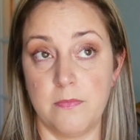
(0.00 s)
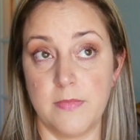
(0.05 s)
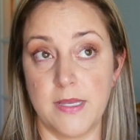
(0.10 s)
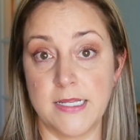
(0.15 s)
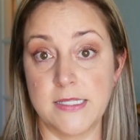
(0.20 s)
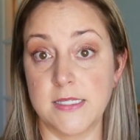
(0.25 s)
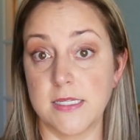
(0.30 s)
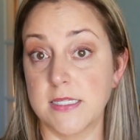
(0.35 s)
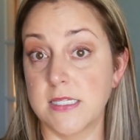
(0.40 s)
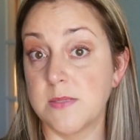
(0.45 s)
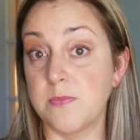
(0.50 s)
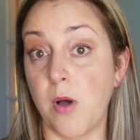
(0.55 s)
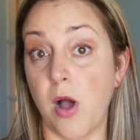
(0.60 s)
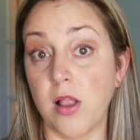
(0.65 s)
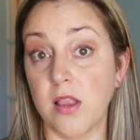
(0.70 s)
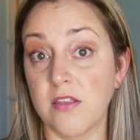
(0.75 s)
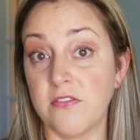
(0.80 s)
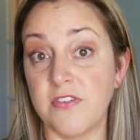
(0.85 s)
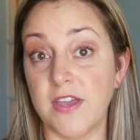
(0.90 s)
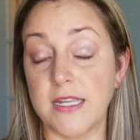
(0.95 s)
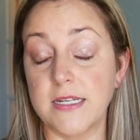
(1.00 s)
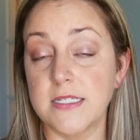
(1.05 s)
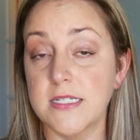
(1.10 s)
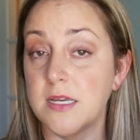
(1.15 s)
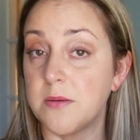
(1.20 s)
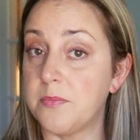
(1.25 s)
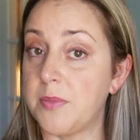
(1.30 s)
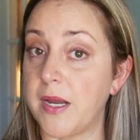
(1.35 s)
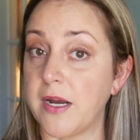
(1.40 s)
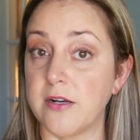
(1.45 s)
it's a small event
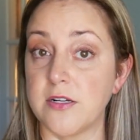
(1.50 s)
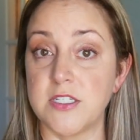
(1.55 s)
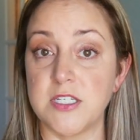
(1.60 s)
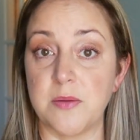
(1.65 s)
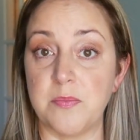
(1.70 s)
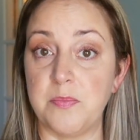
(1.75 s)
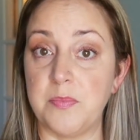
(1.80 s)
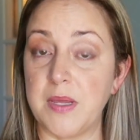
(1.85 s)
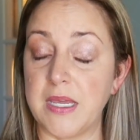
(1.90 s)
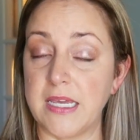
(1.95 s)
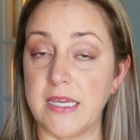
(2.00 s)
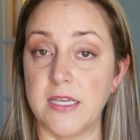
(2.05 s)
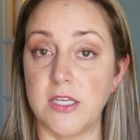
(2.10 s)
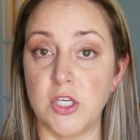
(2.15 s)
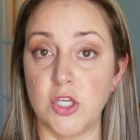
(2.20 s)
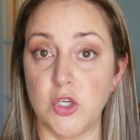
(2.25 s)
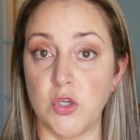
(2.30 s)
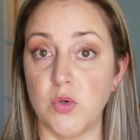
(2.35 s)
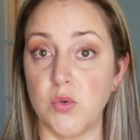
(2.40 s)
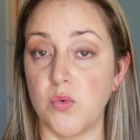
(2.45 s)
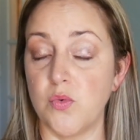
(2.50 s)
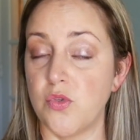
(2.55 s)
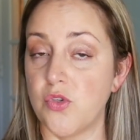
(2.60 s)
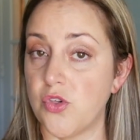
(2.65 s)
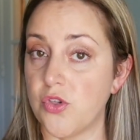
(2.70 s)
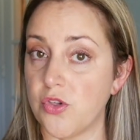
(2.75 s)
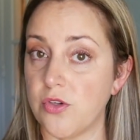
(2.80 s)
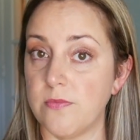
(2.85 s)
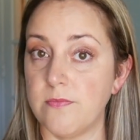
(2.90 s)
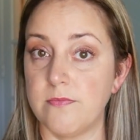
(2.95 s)
compared to big,
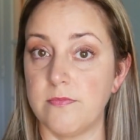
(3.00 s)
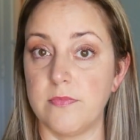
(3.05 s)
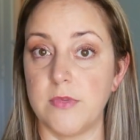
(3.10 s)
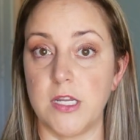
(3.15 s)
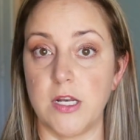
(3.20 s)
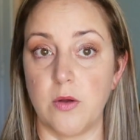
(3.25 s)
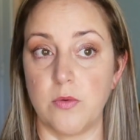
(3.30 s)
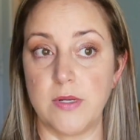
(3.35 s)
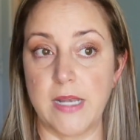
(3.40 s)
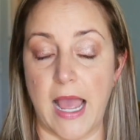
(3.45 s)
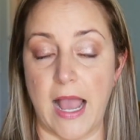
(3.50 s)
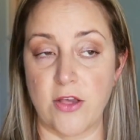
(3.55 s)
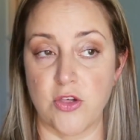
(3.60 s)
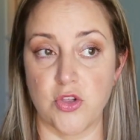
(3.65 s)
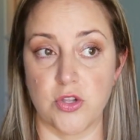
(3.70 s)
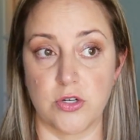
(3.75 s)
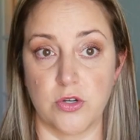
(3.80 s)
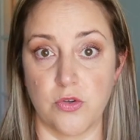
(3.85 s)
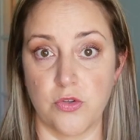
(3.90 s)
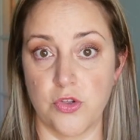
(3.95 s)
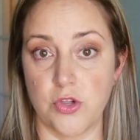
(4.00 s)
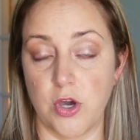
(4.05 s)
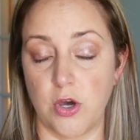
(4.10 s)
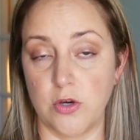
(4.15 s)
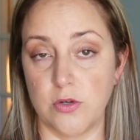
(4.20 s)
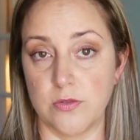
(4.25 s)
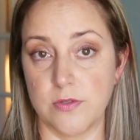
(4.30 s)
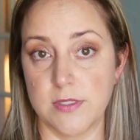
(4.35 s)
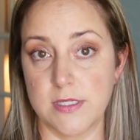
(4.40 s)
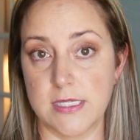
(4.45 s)
huge, you know, national
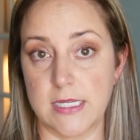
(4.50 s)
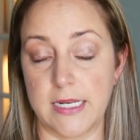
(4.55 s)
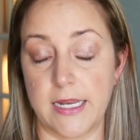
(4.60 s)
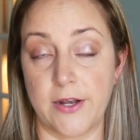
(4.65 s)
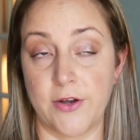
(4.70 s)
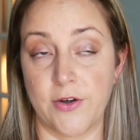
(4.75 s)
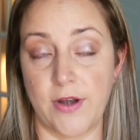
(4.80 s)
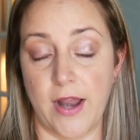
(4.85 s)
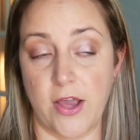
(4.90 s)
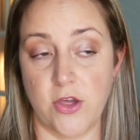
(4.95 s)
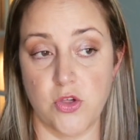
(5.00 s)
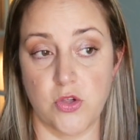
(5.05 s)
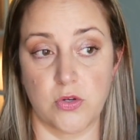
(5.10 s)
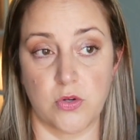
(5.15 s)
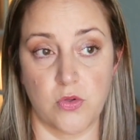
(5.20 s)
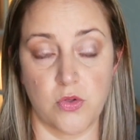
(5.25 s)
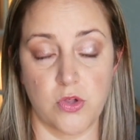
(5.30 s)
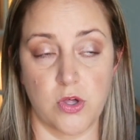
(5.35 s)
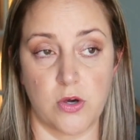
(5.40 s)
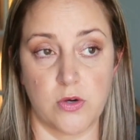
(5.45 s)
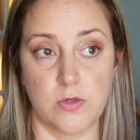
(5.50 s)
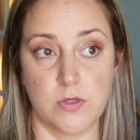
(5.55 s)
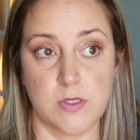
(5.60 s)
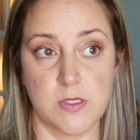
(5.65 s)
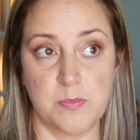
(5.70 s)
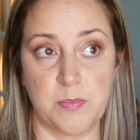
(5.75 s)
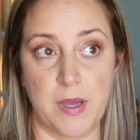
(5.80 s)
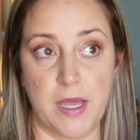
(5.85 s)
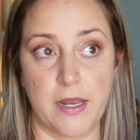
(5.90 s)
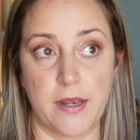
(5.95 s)
shows and international shows,
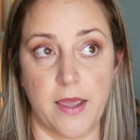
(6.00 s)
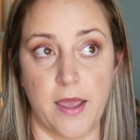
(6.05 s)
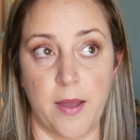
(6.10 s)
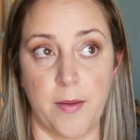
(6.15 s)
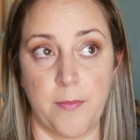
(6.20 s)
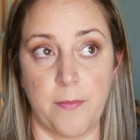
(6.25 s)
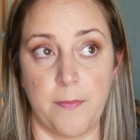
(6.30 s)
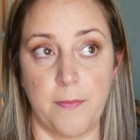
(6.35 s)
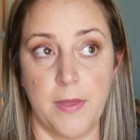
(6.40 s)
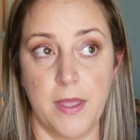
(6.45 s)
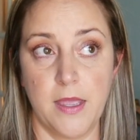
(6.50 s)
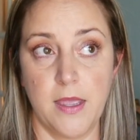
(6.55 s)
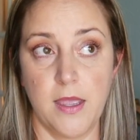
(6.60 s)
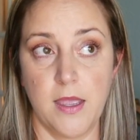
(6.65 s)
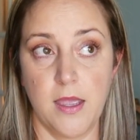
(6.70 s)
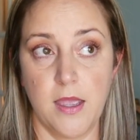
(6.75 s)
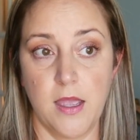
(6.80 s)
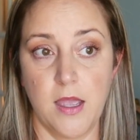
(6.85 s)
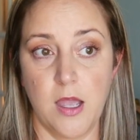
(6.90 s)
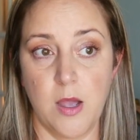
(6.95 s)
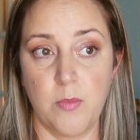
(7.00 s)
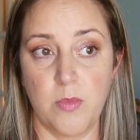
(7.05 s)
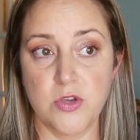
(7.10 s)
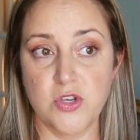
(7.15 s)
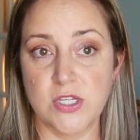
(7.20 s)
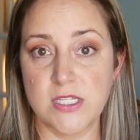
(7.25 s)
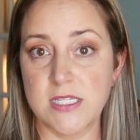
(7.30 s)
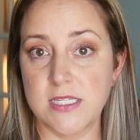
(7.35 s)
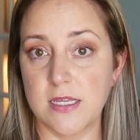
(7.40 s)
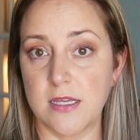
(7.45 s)
but
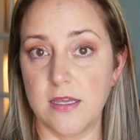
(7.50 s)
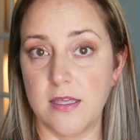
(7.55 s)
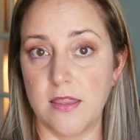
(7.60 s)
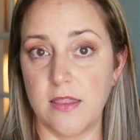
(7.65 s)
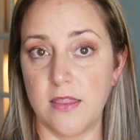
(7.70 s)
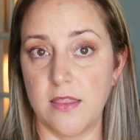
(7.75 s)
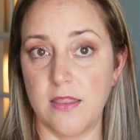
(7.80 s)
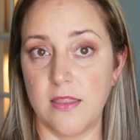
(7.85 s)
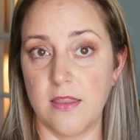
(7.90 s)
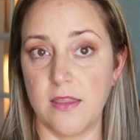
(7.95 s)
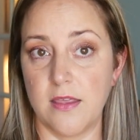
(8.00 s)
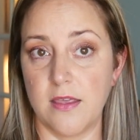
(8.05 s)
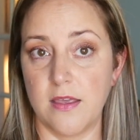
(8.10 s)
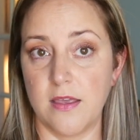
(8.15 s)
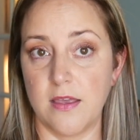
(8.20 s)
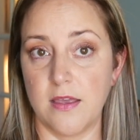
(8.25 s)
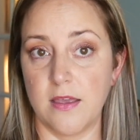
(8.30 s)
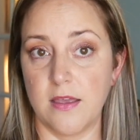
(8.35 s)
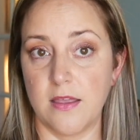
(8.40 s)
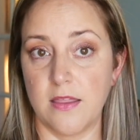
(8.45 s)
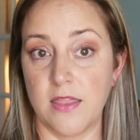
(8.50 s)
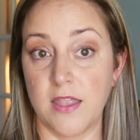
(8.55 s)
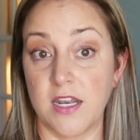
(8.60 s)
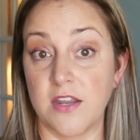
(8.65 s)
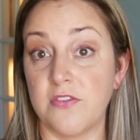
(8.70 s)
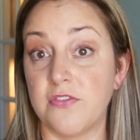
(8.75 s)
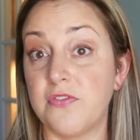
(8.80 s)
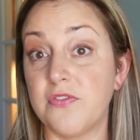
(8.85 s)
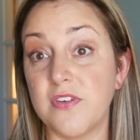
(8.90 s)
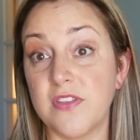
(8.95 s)
just that
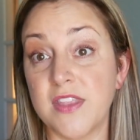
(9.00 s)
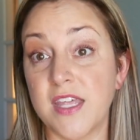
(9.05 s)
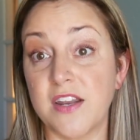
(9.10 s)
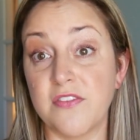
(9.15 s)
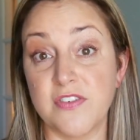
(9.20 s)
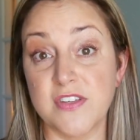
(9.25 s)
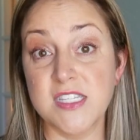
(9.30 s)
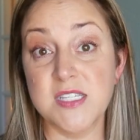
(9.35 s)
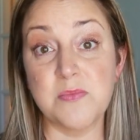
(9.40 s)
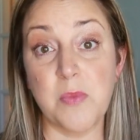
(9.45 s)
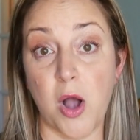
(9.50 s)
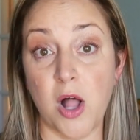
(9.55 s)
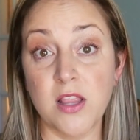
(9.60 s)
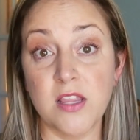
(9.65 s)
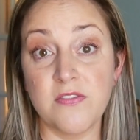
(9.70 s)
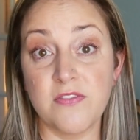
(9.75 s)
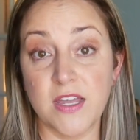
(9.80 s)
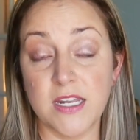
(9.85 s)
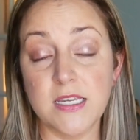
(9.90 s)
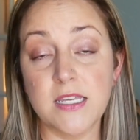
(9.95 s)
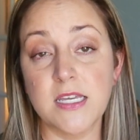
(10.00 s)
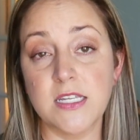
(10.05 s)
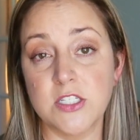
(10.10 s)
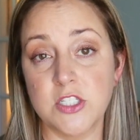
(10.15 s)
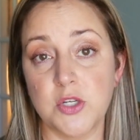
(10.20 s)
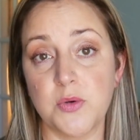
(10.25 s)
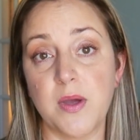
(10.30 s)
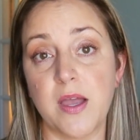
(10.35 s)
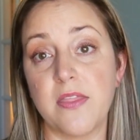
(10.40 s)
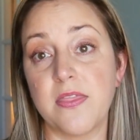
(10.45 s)
if a small event can
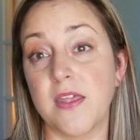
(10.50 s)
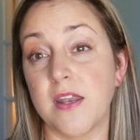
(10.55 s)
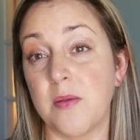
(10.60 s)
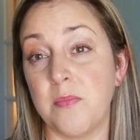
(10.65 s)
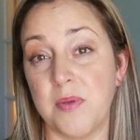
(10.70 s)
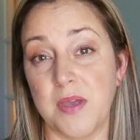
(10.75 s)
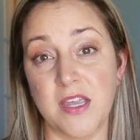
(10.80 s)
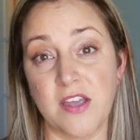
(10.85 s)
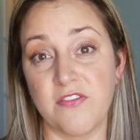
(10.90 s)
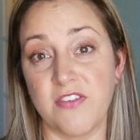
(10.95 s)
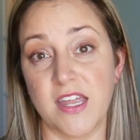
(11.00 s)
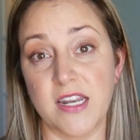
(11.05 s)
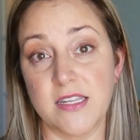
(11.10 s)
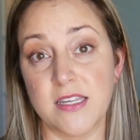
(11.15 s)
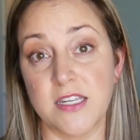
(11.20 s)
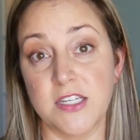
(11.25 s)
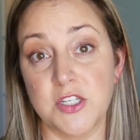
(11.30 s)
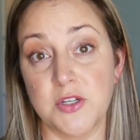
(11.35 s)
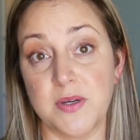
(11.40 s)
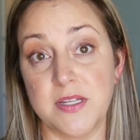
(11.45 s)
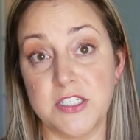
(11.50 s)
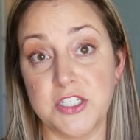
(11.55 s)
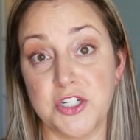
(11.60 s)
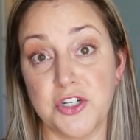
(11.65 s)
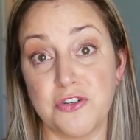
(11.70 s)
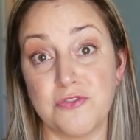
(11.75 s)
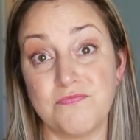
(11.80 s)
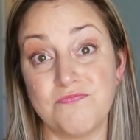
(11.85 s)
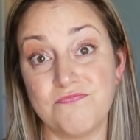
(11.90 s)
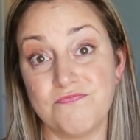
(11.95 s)
do it, then a big event can do it
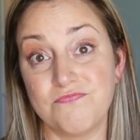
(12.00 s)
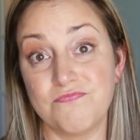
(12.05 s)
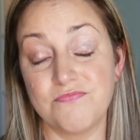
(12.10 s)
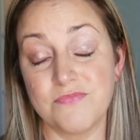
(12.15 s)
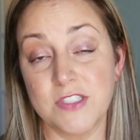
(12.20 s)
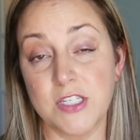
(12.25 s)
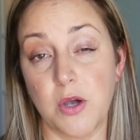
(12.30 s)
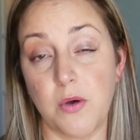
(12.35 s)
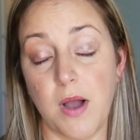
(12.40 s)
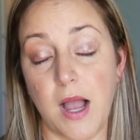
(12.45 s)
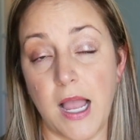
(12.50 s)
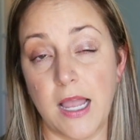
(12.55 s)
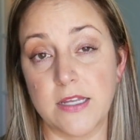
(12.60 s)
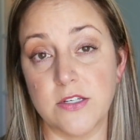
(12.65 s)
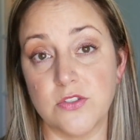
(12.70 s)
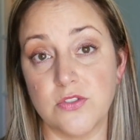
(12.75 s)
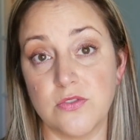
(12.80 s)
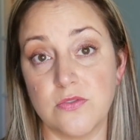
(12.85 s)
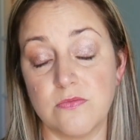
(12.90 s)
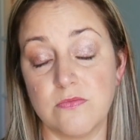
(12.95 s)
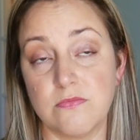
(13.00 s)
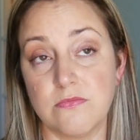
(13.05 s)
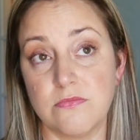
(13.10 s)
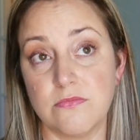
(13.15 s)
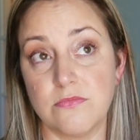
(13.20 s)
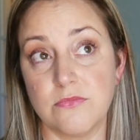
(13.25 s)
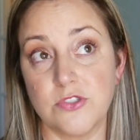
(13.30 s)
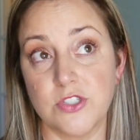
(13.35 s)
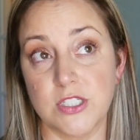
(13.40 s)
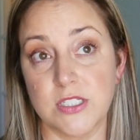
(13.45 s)
too. So I
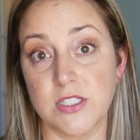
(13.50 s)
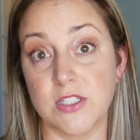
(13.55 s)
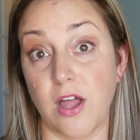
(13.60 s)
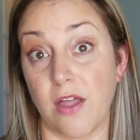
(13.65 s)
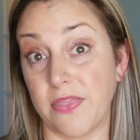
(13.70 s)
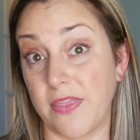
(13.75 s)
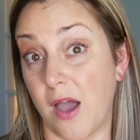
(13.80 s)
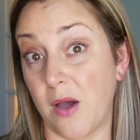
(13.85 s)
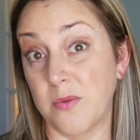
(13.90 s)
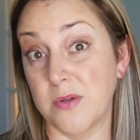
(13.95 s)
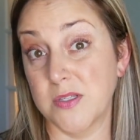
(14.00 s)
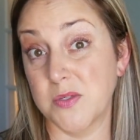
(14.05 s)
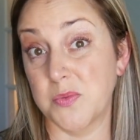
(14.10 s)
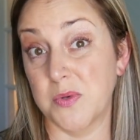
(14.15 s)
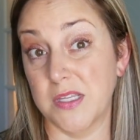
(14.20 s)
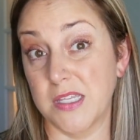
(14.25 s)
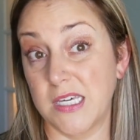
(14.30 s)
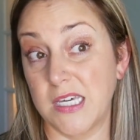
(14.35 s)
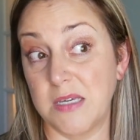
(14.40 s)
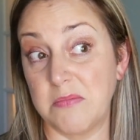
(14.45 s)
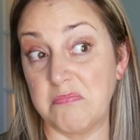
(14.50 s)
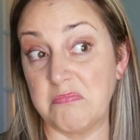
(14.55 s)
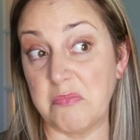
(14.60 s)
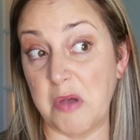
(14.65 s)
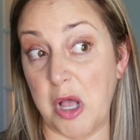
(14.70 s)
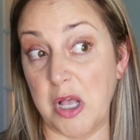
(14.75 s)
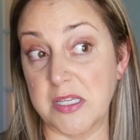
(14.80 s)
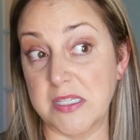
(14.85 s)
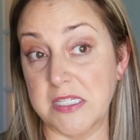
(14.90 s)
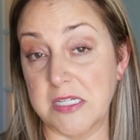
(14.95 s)
just thought that was really
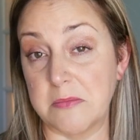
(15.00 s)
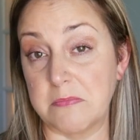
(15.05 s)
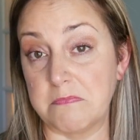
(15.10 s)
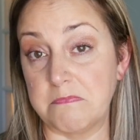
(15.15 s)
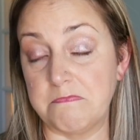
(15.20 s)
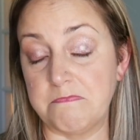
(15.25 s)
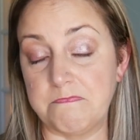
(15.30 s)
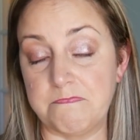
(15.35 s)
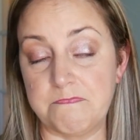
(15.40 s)
awesome.